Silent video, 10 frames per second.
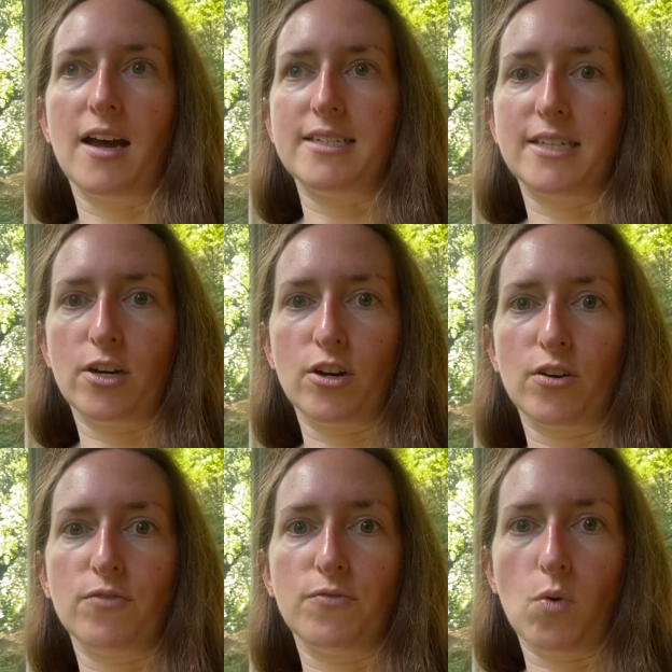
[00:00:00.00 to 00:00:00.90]
dinner
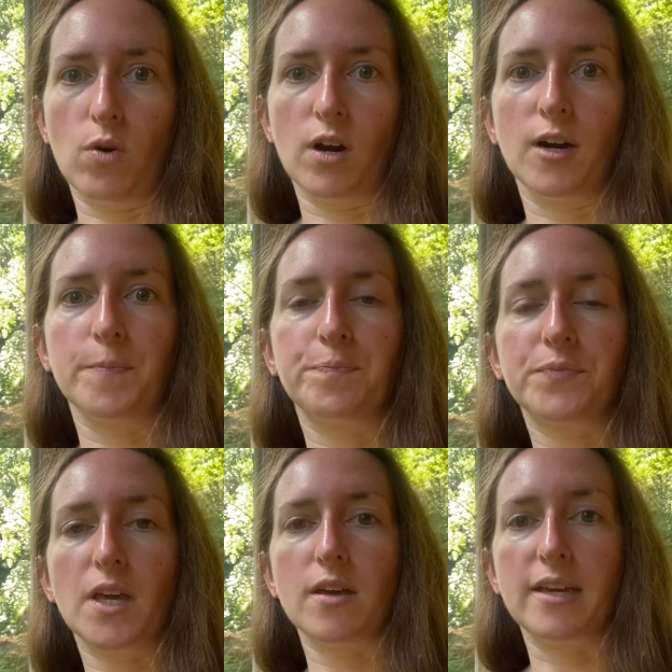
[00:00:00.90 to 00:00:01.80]
for
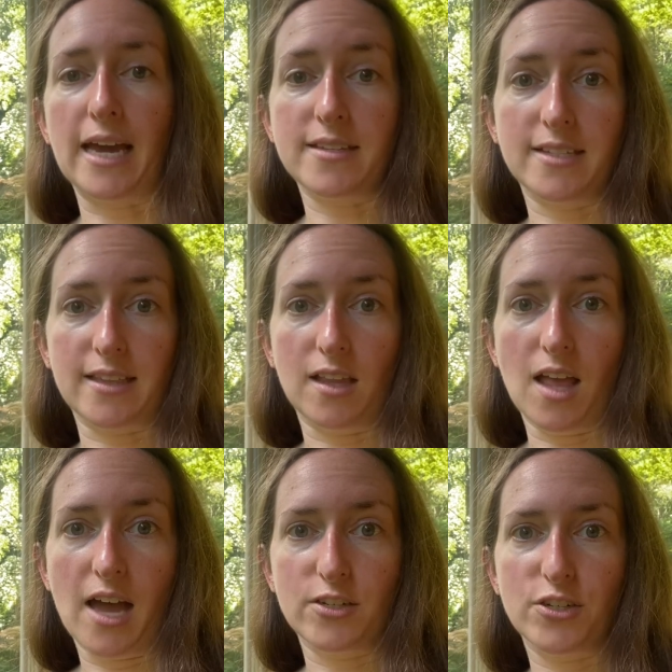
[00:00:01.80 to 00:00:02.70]
guests at the lodge.